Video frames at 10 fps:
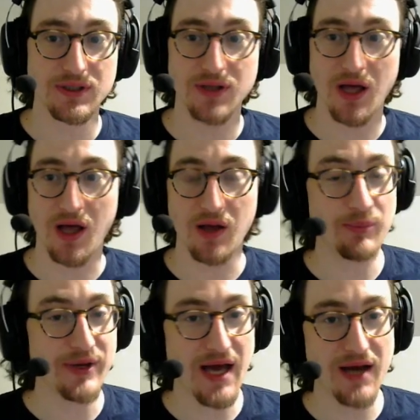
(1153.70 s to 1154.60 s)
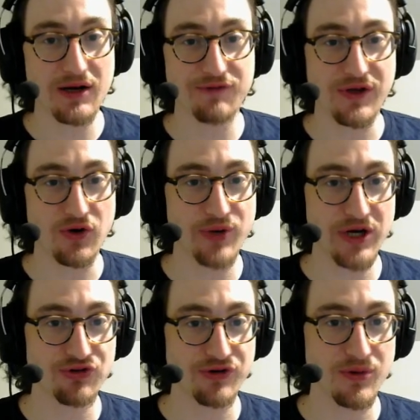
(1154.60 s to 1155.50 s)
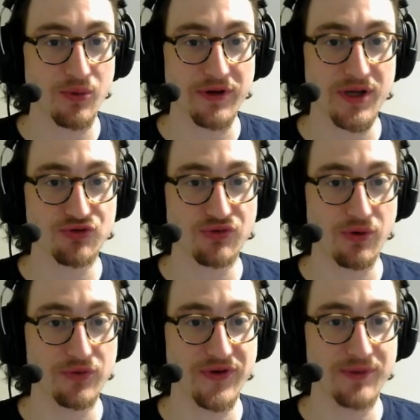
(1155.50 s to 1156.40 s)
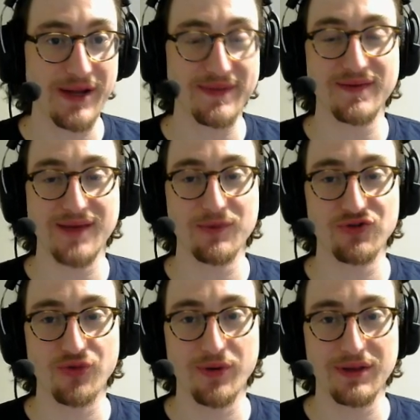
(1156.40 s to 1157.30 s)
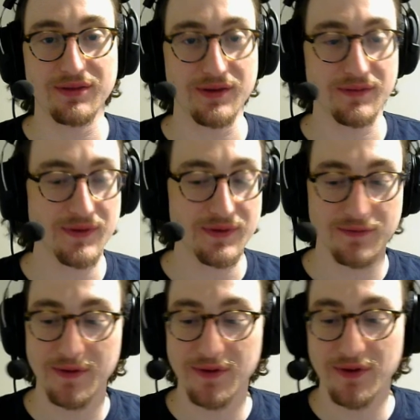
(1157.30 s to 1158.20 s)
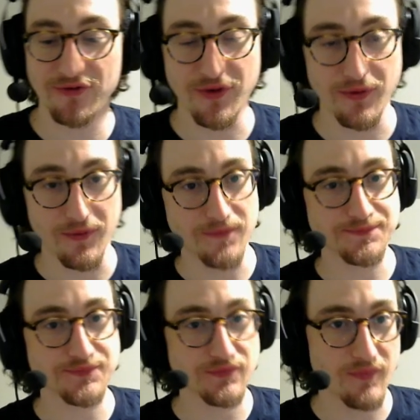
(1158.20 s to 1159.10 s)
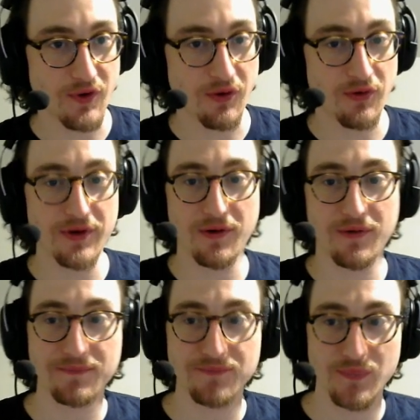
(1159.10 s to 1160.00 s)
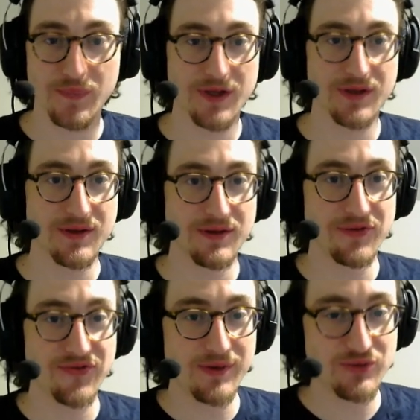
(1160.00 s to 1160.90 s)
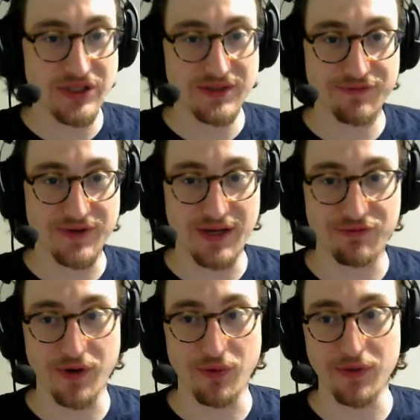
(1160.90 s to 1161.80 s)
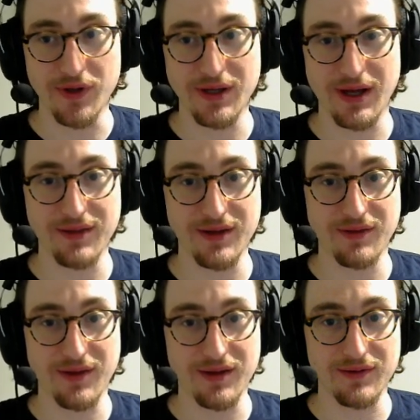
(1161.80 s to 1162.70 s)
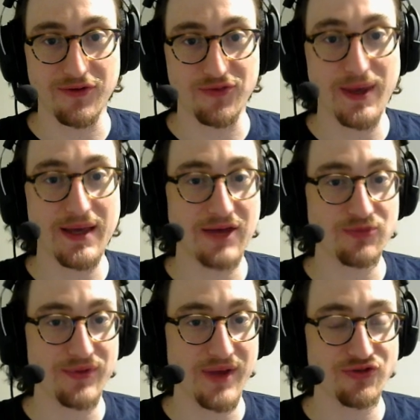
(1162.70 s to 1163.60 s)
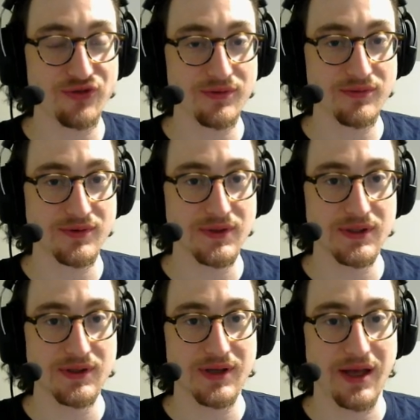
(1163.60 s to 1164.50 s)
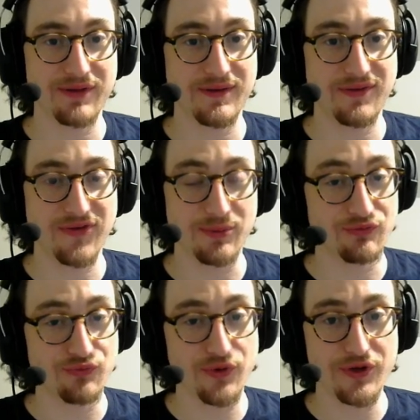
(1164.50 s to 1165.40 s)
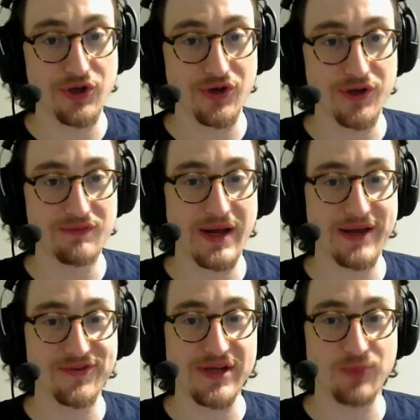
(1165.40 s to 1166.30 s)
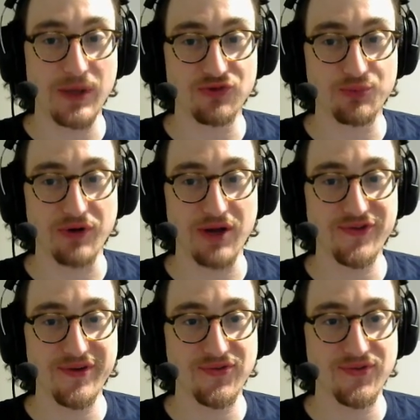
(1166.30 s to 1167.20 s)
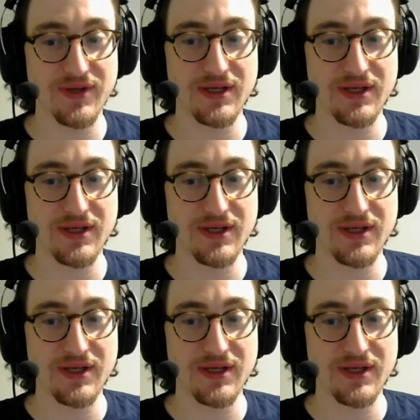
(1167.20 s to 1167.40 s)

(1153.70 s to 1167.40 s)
but not enough kill pressure or control to make that damage do anything. So all in all, same shit, different day for Unholy. I think that the spec has potential. I think it's going to be really good as the expansion progresses.